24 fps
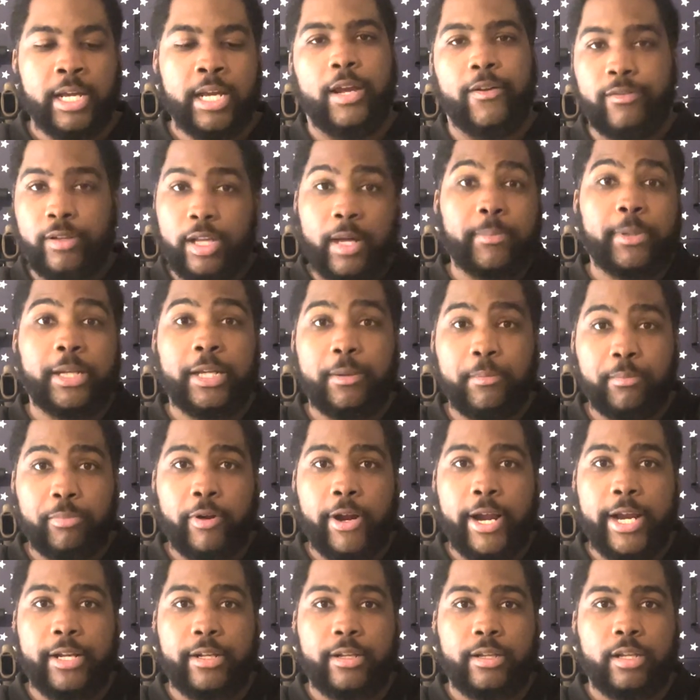If something
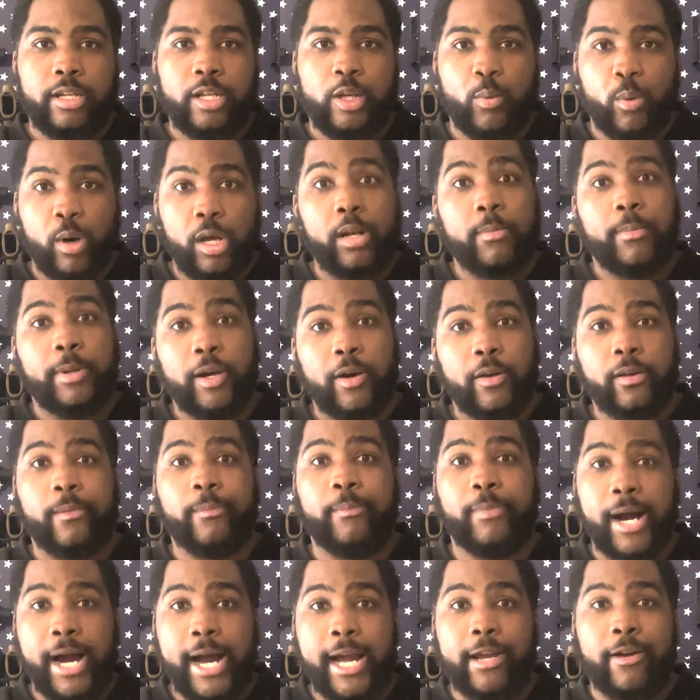breaks, you want to be able to
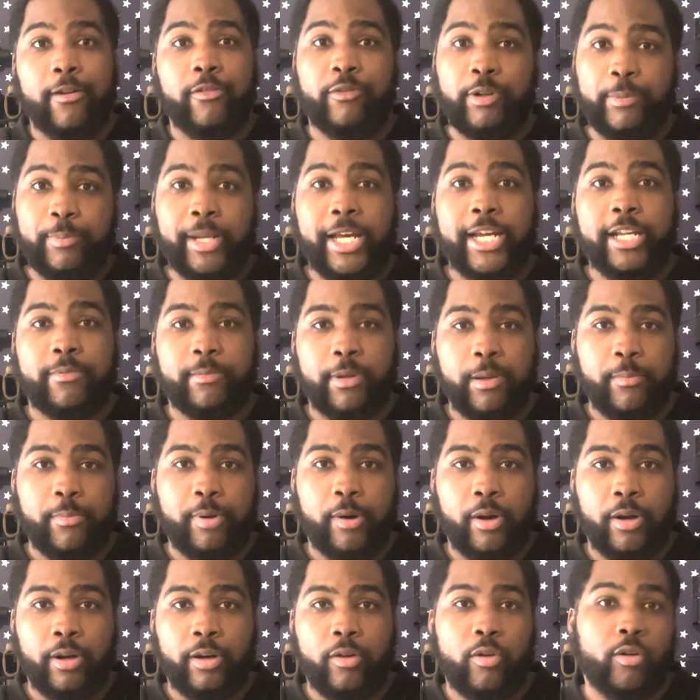buy a replacement
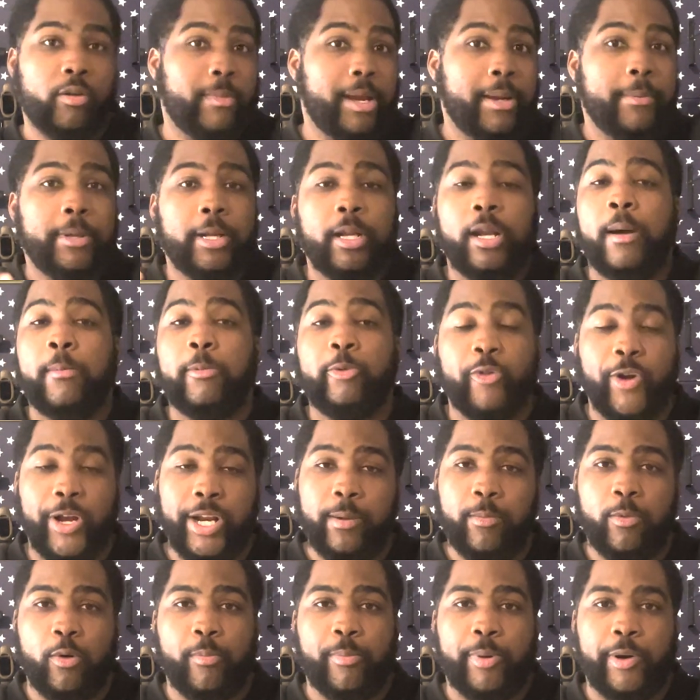part or maybe an
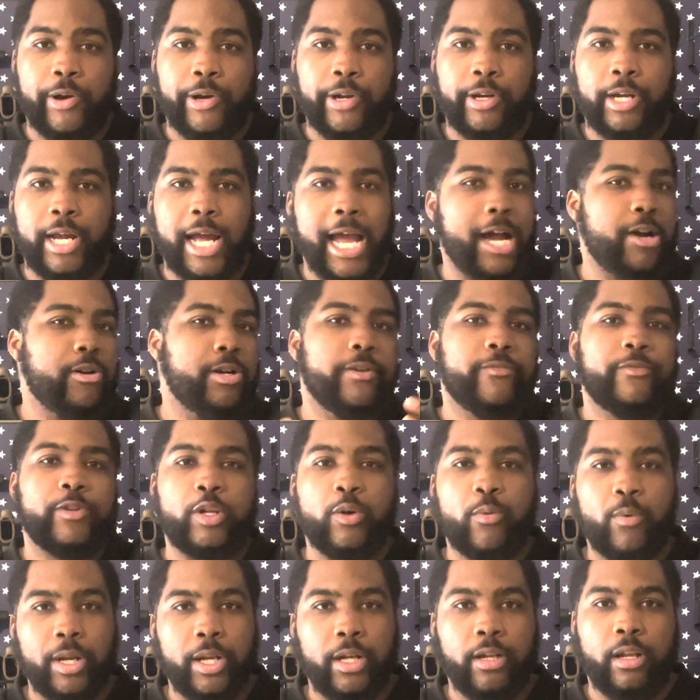upgradable part, however you
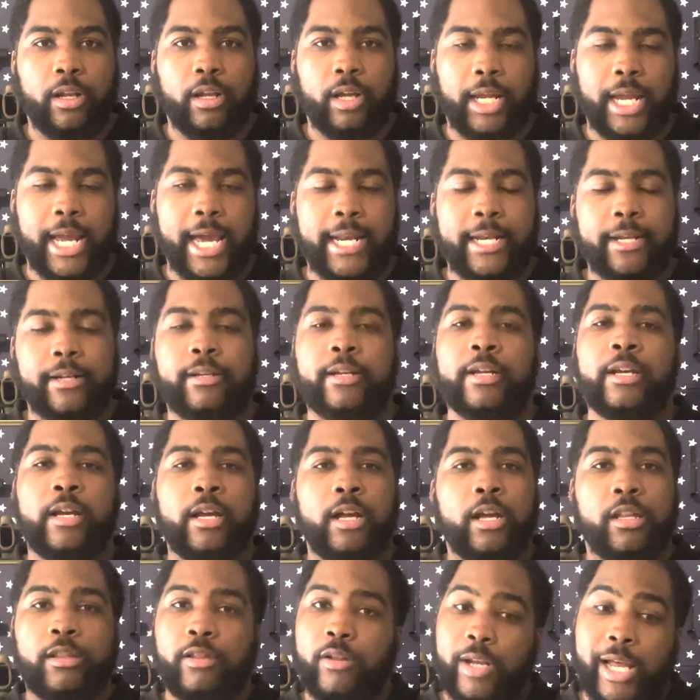want to look at it,
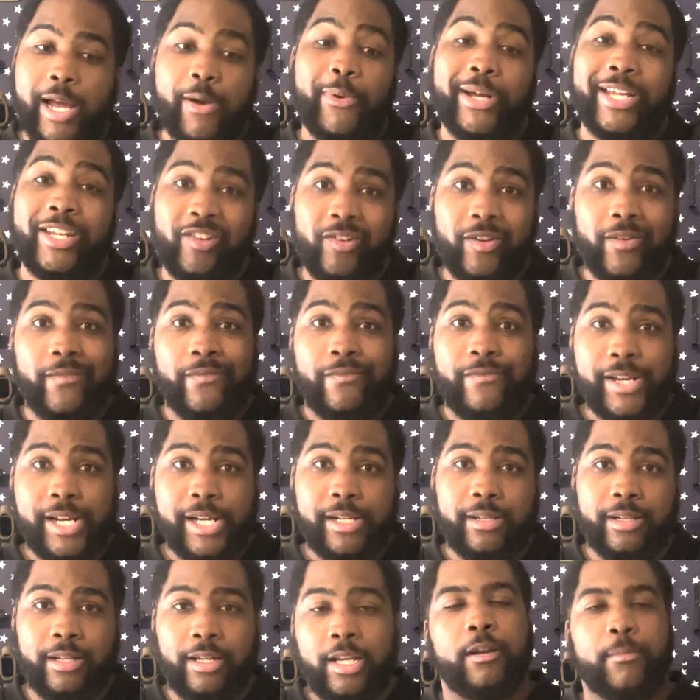so that way you can fix
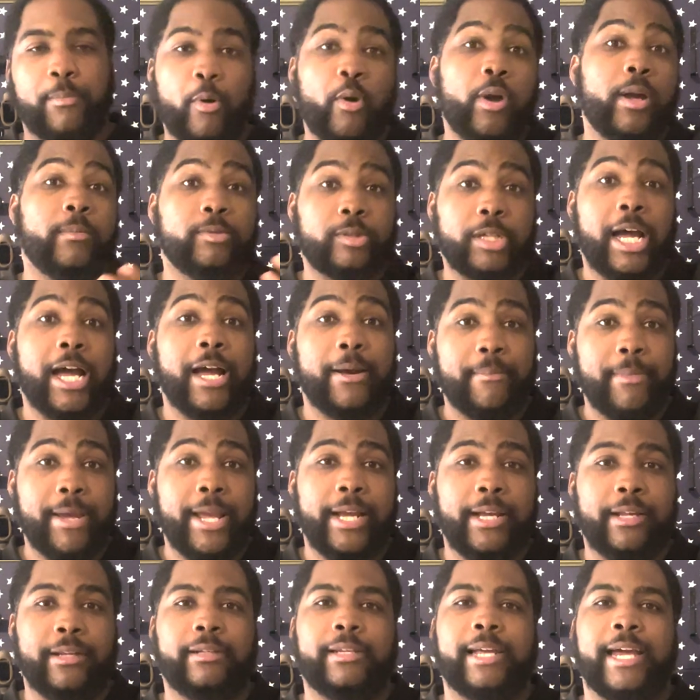it. The point I'm trying to make
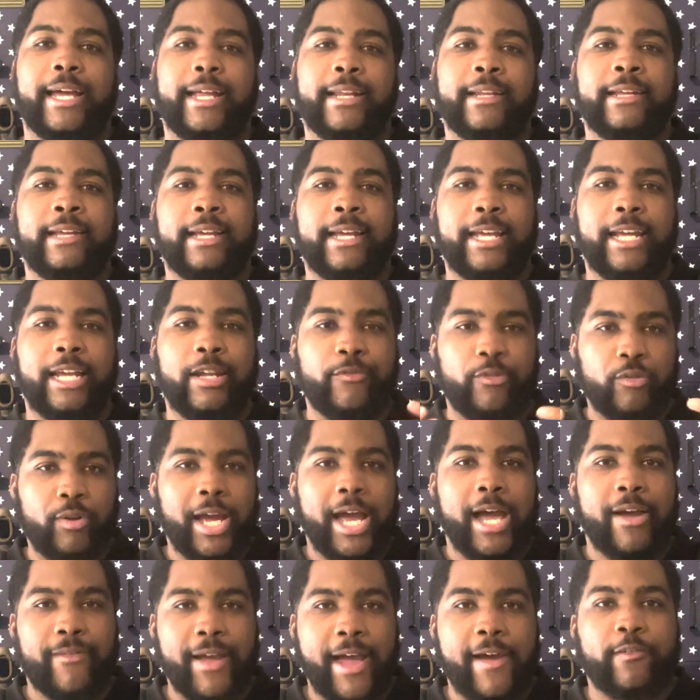is that if you
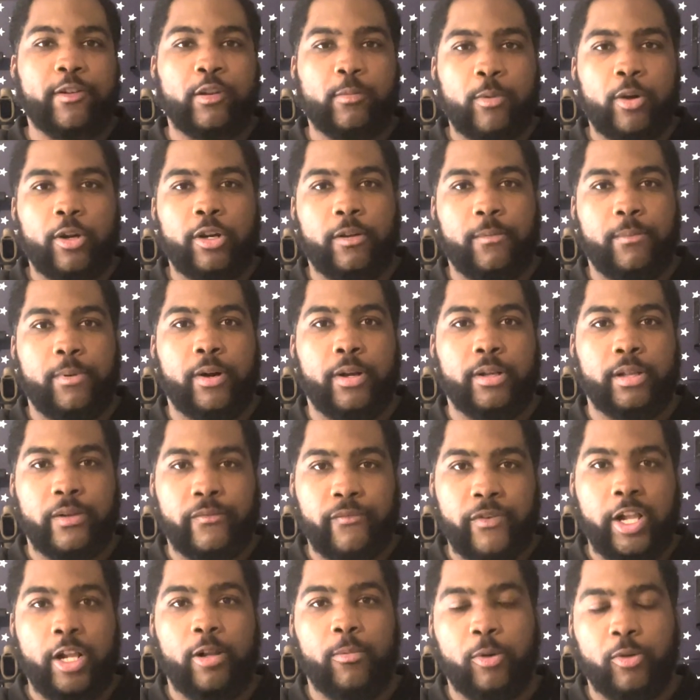have aftermarket parts
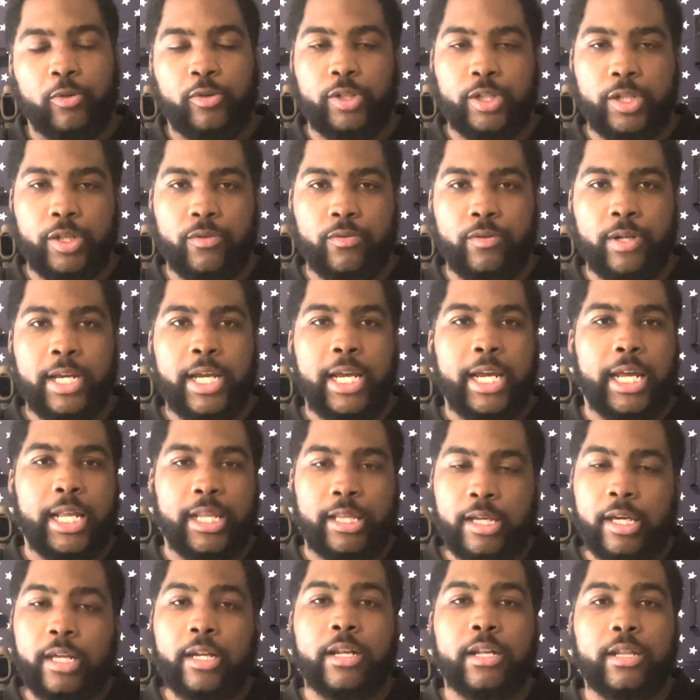available to you, it's
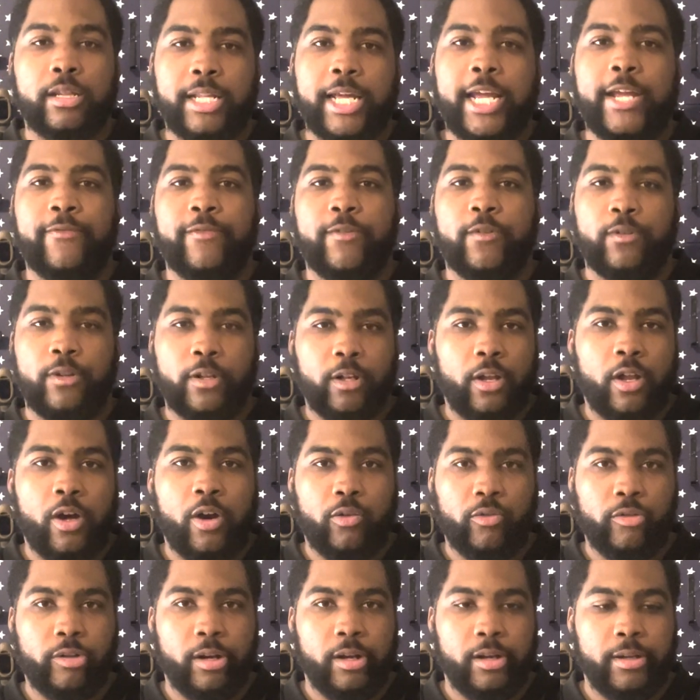going to save you in the long
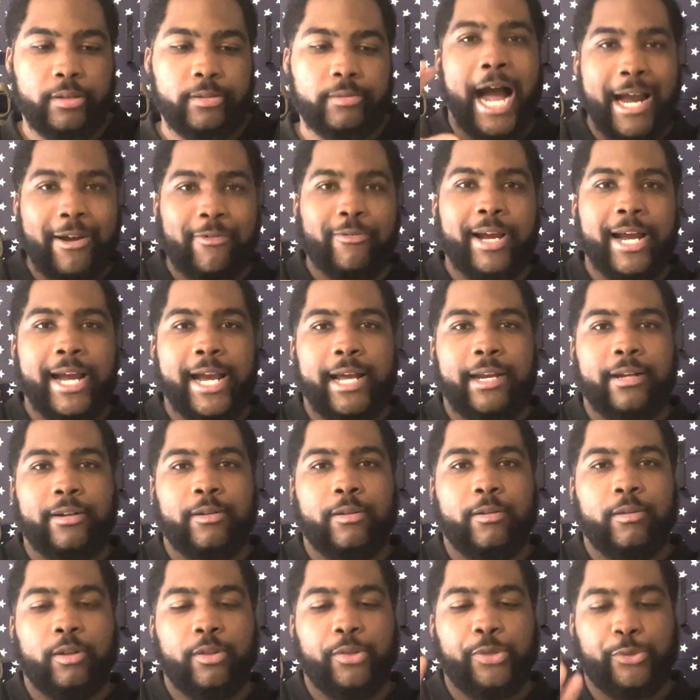run. I ran
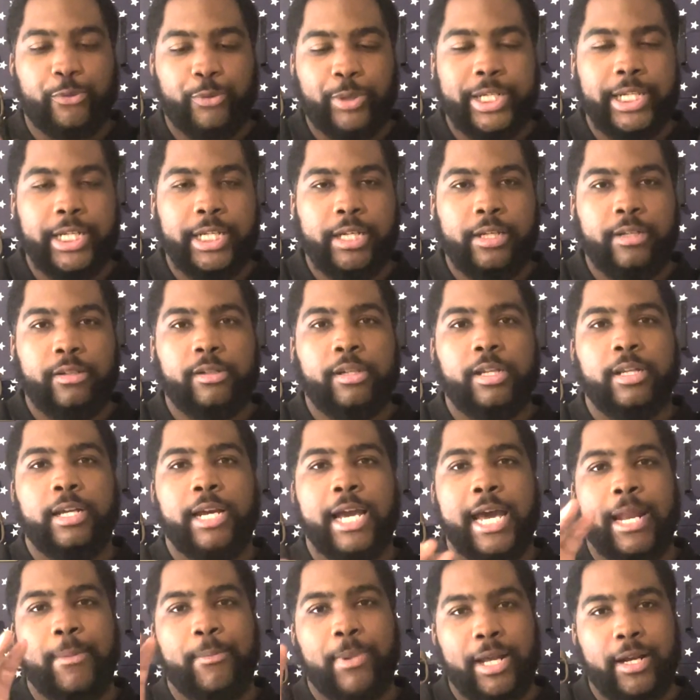3s
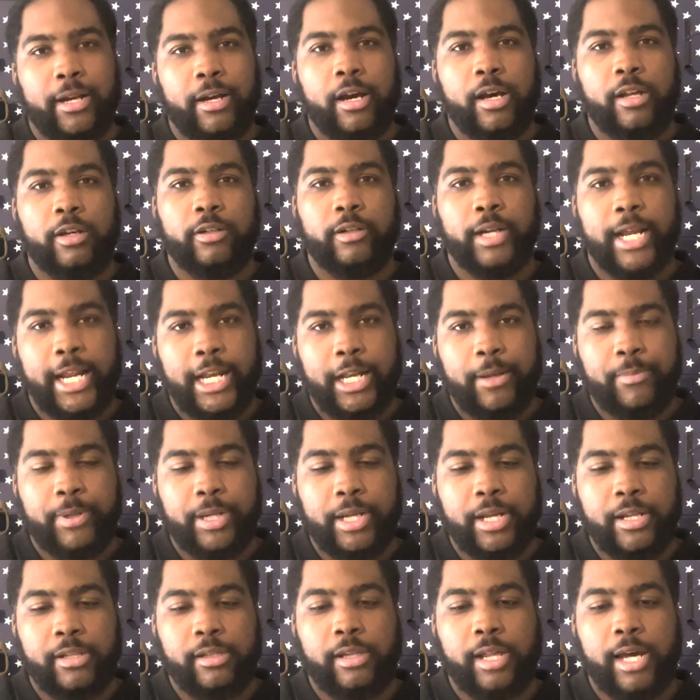at about 180
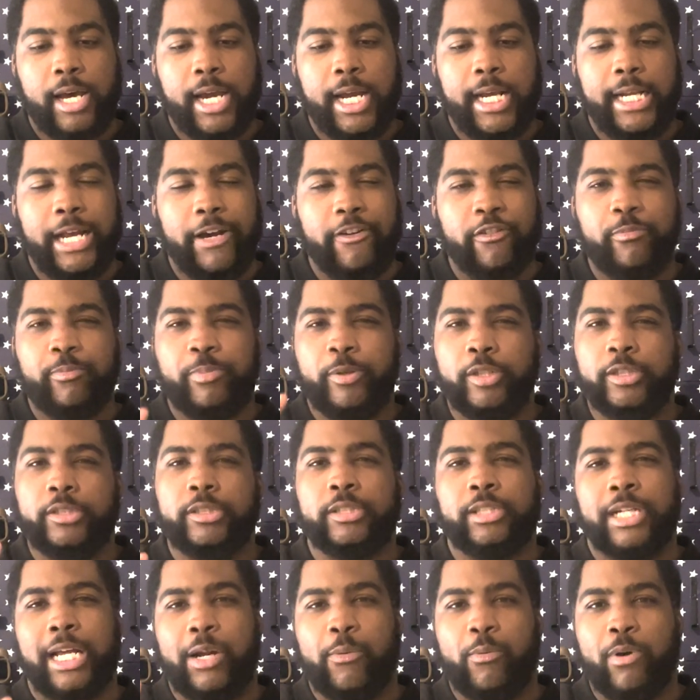PSI and I was pushing
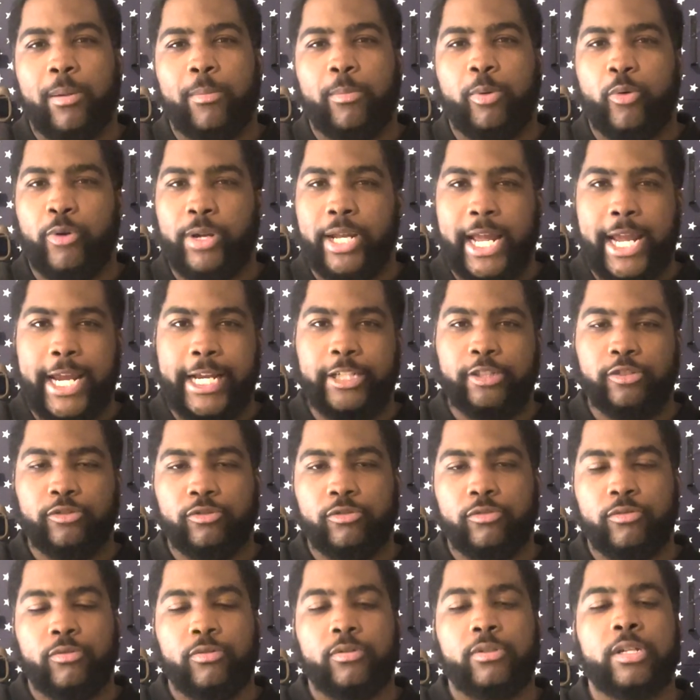like 1.8
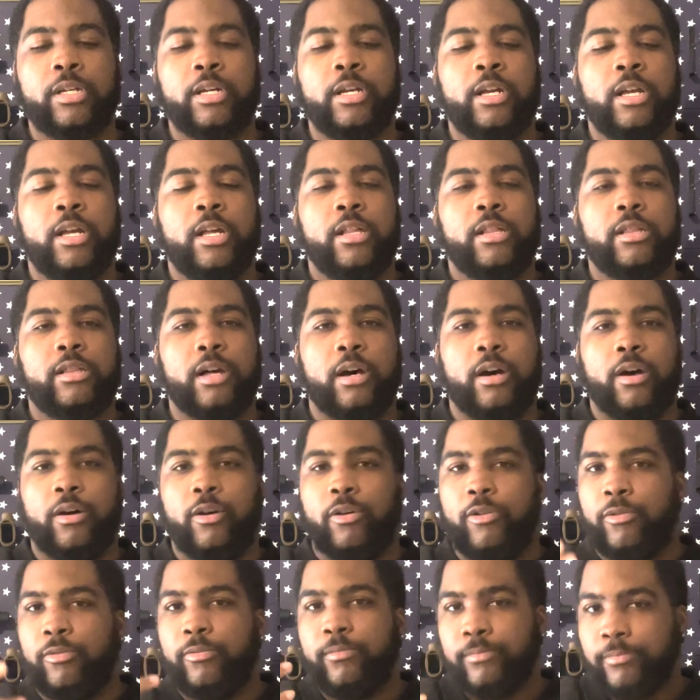joules.
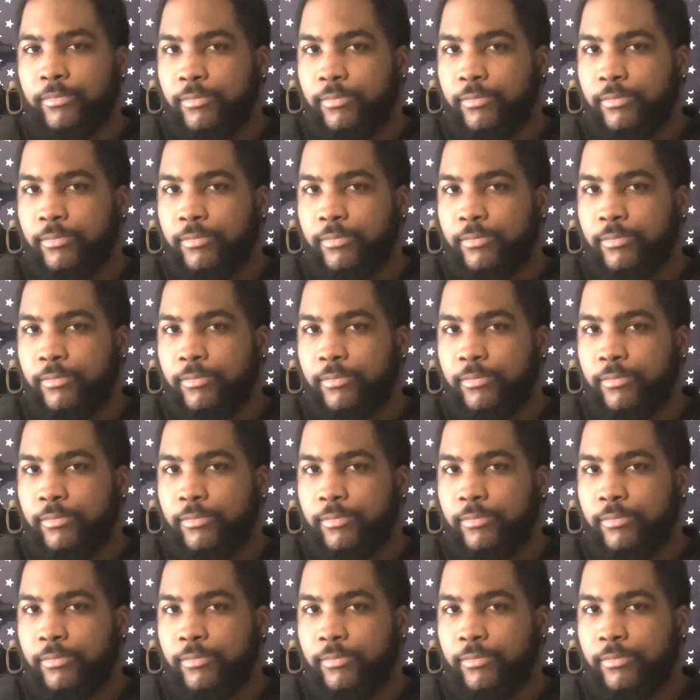So